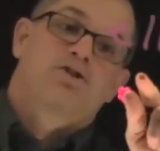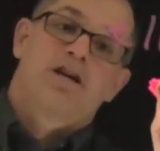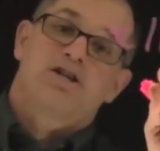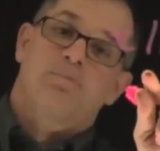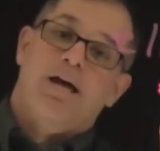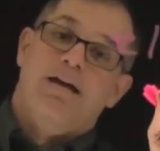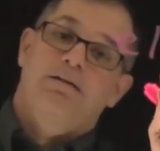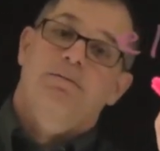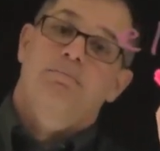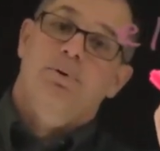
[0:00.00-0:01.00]
Changing
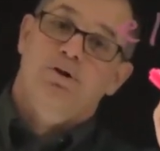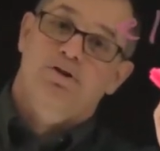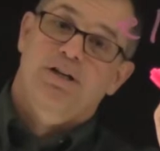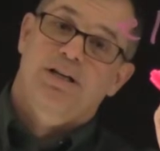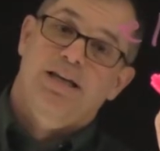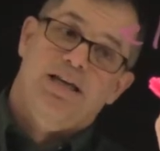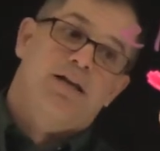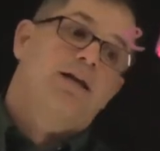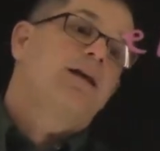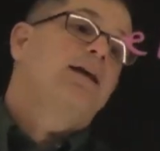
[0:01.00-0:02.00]
my person
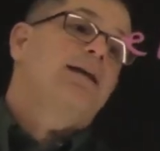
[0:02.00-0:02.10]
again.